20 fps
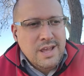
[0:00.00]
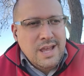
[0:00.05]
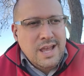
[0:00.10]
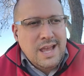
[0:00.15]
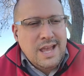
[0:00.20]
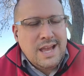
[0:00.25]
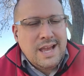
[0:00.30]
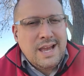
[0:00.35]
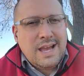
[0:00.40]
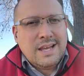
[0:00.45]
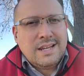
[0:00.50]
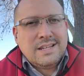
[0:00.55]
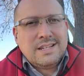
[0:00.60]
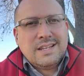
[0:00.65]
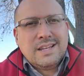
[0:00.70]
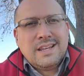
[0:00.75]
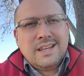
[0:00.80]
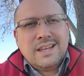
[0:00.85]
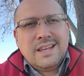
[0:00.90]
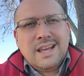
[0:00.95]
and
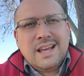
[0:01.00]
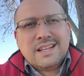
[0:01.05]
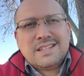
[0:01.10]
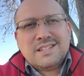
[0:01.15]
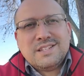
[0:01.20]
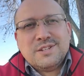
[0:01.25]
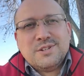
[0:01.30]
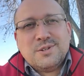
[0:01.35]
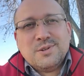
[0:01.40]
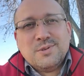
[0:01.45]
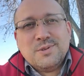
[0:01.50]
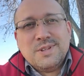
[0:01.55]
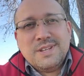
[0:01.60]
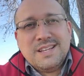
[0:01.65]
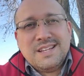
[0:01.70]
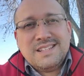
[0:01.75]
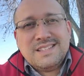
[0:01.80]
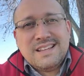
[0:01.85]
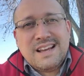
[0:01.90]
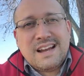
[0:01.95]
he has to do the
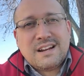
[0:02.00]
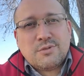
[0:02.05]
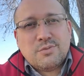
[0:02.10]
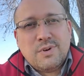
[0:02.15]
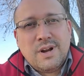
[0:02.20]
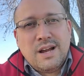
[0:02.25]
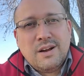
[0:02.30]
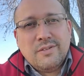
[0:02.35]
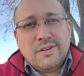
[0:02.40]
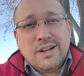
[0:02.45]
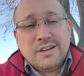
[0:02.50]
exact route.